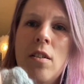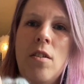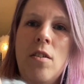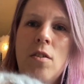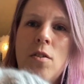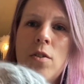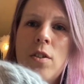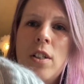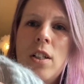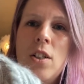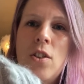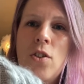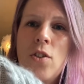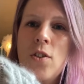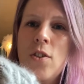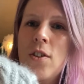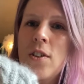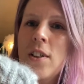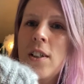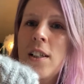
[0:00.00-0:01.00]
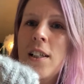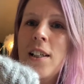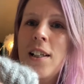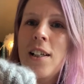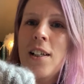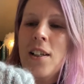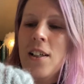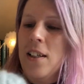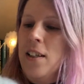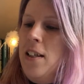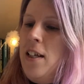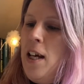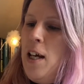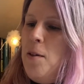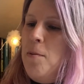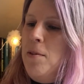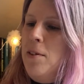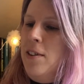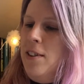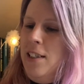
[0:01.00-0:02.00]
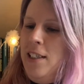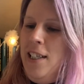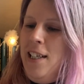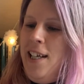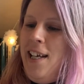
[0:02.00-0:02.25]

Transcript: traditional cable